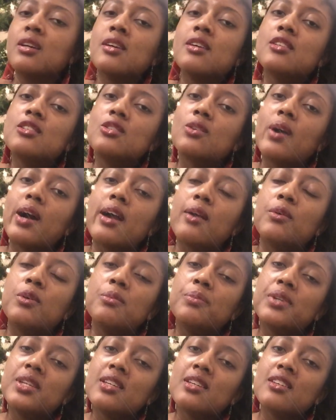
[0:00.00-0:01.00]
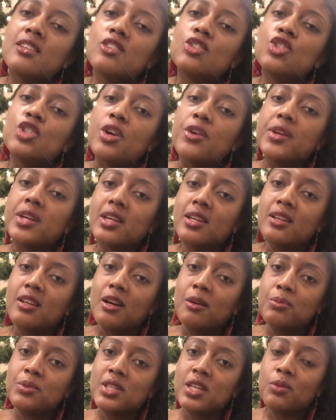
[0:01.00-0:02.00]
So I will be sharing an
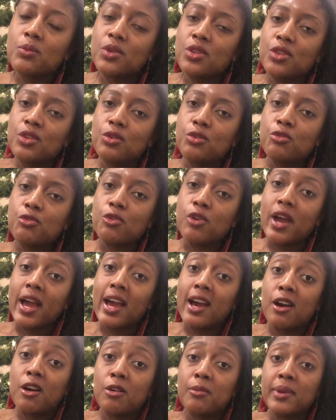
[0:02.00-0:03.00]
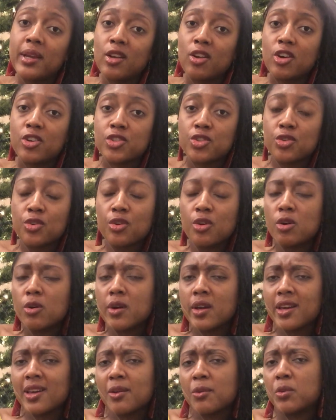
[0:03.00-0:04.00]
update with you for how my locks are
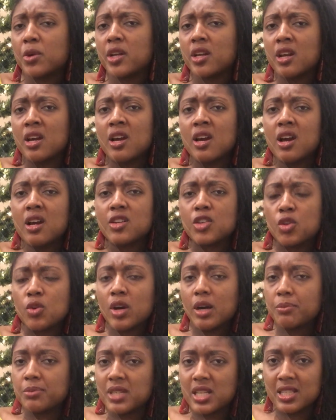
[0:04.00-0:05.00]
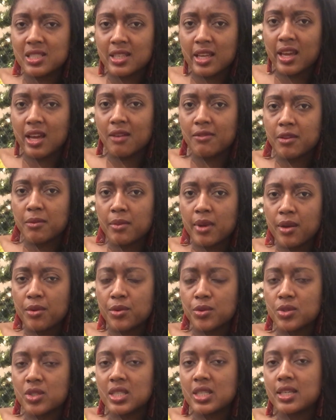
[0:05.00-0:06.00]
going, what new updates I have in my
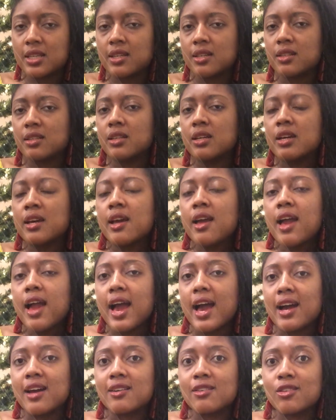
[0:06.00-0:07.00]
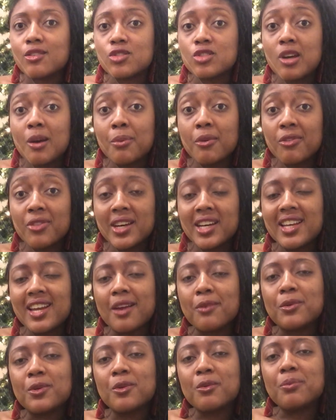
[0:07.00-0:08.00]
routine, and on top of that I
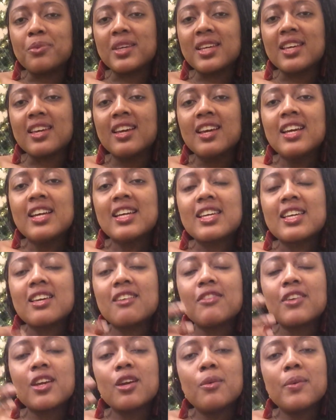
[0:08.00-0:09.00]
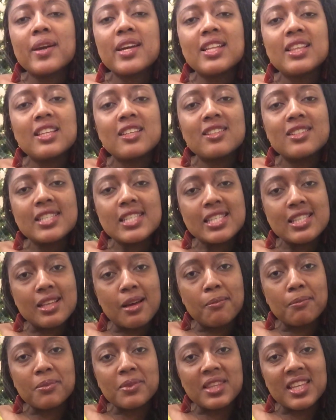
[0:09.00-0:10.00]
will be giving away a little
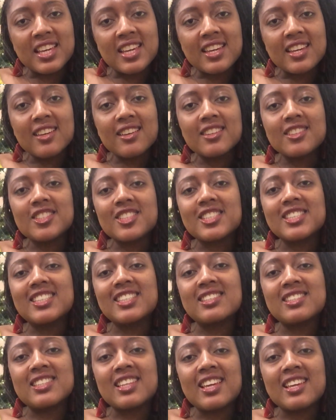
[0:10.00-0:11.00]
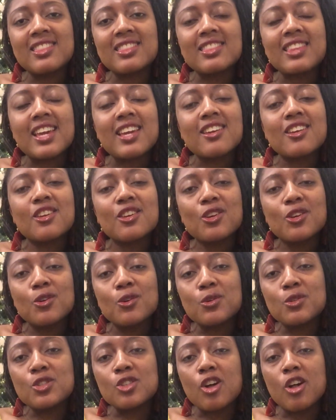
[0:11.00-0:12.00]
something just to say thank
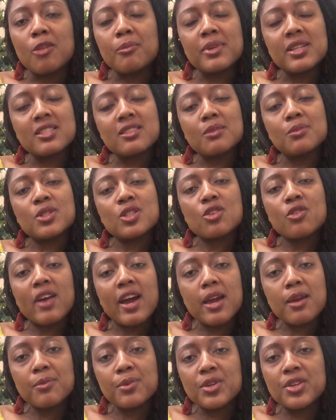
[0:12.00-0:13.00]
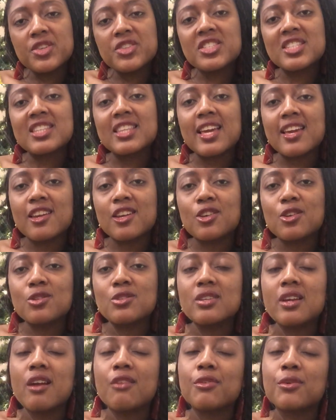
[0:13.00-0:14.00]
you to all my subscribers. Thank you
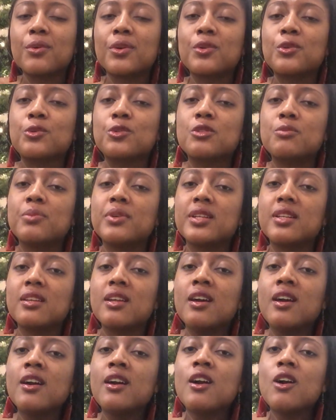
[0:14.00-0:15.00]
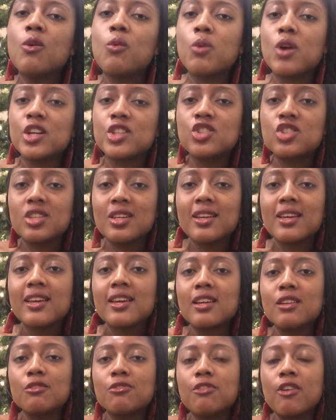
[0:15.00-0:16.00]
to everyone who's been watching
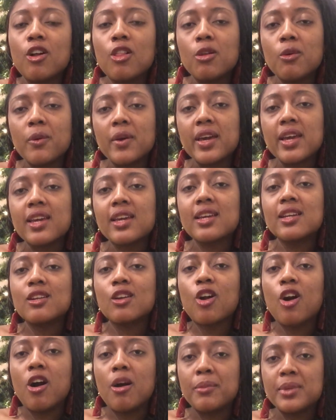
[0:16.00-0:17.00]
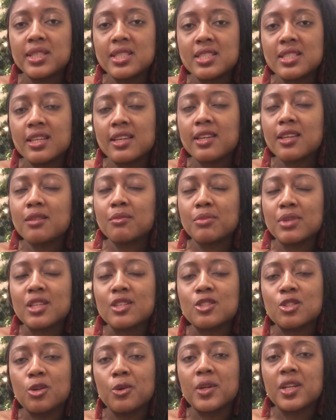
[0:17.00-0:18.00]
and following and commenting and being
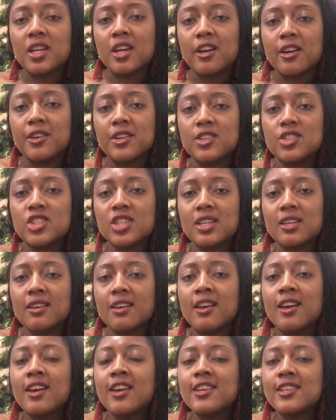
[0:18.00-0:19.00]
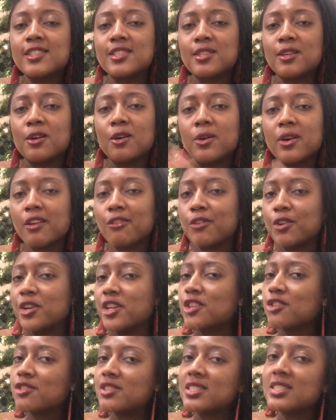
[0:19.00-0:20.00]
so encouraging. So if you're
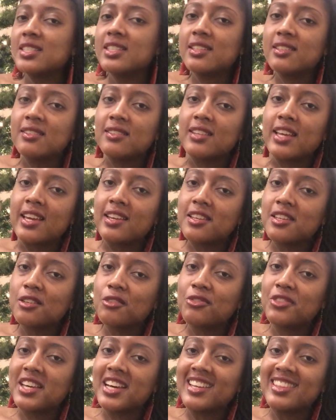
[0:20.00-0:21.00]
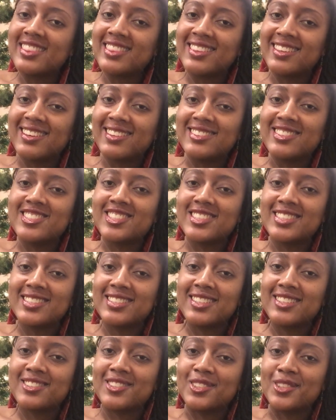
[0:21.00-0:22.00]
interested in any of that, then just
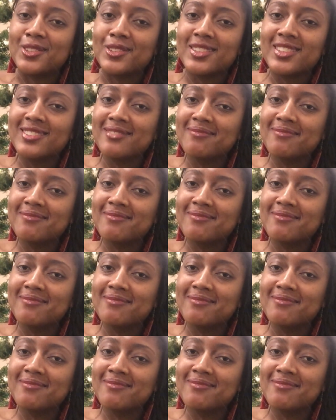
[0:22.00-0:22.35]
stay tuned.